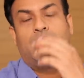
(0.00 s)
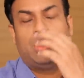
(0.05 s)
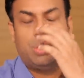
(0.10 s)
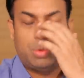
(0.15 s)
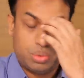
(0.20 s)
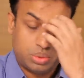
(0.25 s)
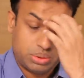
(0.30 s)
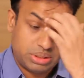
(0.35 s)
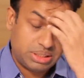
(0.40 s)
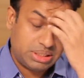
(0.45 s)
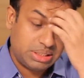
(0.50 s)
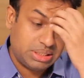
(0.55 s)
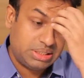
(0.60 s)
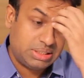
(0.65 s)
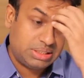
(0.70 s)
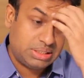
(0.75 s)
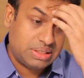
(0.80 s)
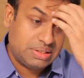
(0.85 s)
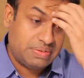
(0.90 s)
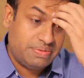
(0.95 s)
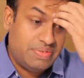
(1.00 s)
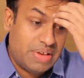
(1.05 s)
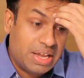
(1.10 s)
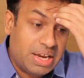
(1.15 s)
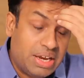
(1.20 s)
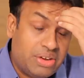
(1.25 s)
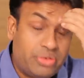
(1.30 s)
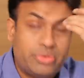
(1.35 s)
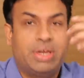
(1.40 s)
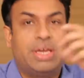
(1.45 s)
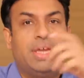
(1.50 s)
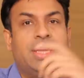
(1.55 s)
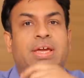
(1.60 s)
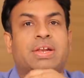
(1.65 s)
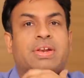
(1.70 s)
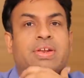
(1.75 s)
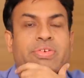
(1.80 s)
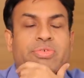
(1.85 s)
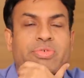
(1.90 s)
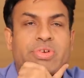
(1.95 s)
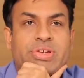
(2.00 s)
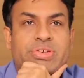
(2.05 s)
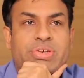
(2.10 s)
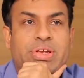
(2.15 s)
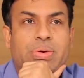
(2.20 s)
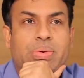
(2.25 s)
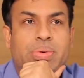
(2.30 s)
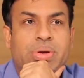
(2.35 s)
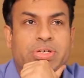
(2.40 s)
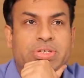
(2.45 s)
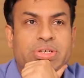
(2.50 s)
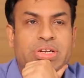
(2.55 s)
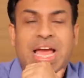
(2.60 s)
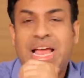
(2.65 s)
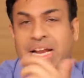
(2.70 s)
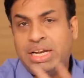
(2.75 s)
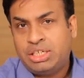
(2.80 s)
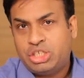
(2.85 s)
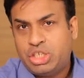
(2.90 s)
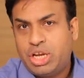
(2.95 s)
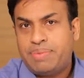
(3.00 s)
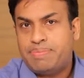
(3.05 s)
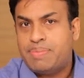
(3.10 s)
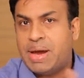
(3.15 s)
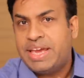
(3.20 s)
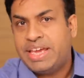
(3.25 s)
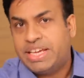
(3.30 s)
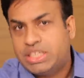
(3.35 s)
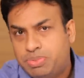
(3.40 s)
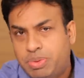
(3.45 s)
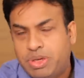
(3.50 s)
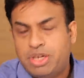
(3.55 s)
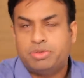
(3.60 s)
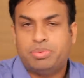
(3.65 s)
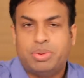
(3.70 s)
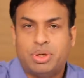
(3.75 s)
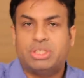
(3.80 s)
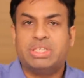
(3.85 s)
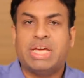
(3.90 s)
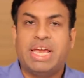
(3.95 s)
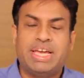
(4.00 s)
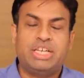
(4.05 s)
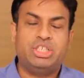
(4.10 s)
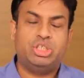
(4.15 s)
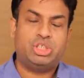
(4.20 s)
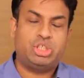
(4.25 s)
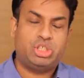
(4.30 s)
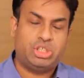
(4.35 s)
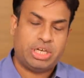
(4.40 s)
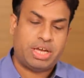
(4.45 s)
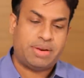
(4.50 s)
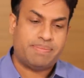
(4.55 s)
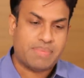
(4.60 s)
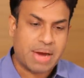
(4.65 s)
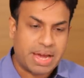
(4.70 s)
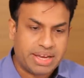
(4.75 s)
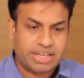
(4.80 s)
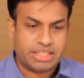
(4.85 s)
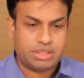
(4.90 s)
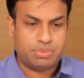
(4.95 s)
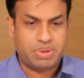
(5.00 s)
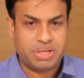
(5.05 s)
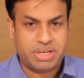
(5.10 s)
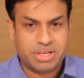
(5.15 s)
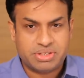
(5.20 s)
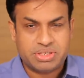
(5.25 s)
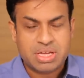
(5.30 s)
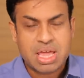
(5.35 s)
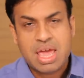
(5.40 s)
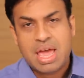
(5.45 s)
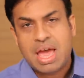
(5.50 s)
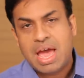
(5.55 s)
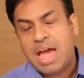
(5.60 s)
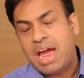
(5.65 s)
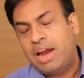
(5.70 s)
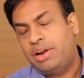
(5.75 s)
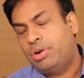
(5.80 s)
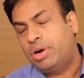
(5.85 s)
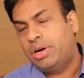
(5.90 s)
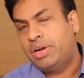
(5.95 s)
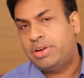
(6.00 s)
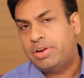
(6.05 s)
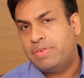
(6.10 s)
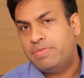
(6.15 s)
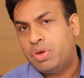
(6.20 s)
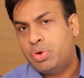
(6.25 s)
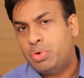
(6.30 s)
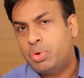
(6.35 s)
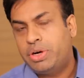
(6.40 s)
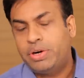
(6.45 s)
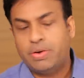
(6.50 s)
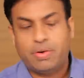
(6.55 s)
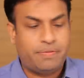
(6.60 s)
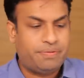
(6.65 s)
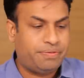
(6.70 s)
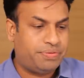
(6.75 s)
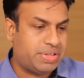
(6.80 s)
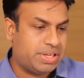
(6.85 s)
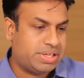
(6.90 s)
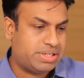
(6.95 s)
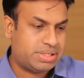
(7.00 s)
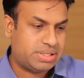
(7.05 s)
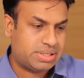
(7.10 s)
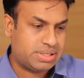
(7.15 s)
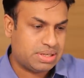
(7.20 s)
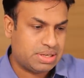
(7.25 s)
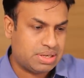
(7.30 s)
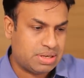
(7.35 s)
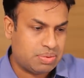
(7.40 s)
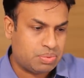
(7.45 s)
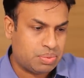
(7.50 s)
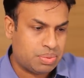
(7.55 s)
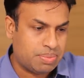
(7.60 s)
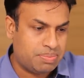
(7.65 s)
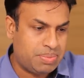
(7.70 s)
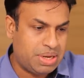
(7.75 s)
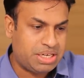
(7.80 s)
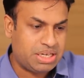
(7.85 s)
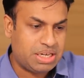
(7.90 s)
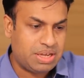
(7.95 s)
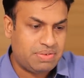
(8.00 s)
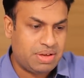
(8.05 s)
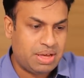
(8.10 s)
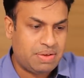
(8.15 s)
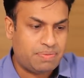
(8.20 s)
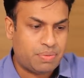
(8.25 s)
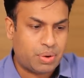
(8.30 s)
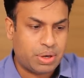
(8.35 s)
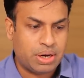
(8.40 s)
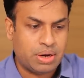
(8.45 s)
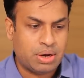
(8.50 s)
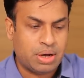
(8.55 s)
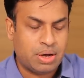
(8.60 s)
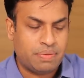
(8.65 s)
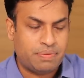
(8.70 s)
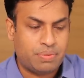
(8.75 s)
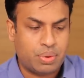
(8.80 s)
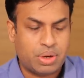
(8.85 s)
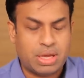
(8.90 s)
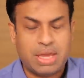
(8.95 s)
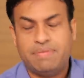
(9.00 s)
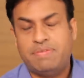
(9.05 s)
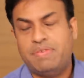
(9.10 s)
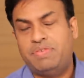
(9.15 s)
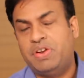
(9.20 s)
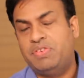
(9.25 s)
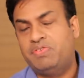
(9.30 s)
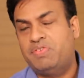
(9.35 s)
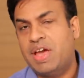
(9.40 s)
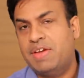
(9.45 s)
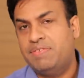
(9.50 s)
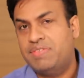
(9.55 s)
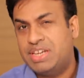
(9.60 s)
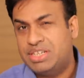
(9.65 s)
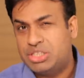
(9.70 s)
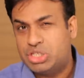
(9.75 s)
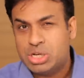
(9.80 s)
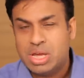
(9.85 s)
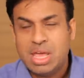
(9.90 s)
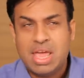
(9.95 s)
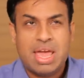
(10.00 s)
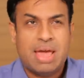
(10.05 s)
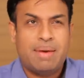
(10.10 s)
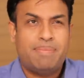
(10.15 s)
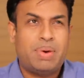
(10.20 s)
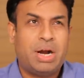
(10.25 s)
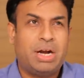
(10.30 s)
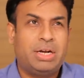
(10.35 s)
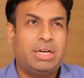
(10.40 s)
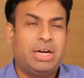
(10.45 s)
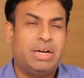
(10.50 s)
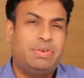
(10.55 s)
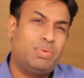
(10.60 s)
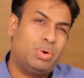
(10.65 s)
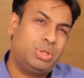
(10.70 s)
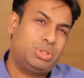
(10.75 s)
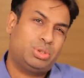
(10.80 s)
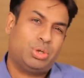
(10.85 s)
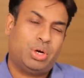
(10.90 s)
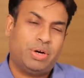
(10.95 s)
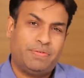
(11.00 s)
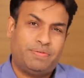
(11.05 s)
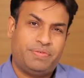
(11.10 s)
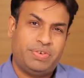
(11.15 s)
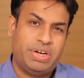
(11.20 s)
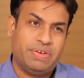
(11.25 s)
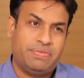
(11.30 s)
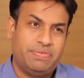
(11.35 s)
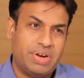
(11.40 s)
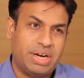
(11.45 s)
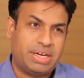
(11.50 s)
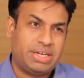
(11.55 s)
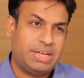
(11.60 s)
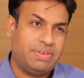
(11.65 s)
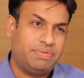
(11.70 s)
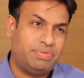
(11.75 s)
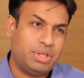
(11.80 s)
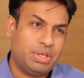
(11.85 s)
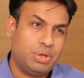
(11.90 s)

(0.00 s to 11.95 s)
Oh, this is a very tricky and interesting question. I'll share my experience, because I can just share my experience. I had got a review unit of this Mi TV for 4K 55 inch, but it was sort of defective.